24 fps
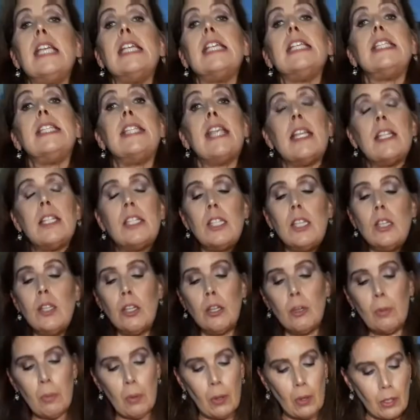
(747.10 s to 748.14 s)
sends you
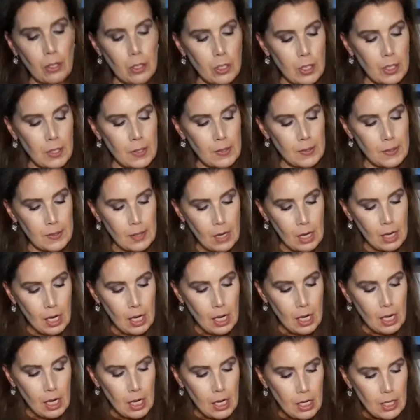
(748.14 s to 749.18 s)
your purchase.
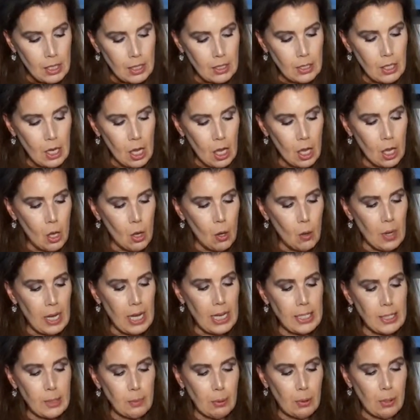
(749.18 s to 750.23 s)
So
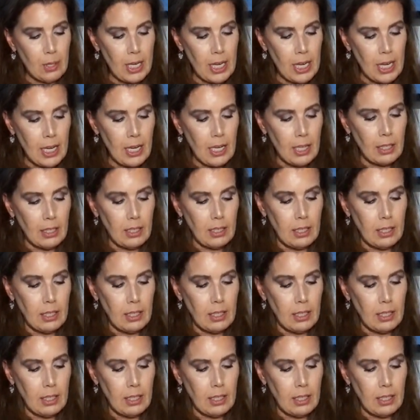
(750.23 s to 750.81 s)
it's pretty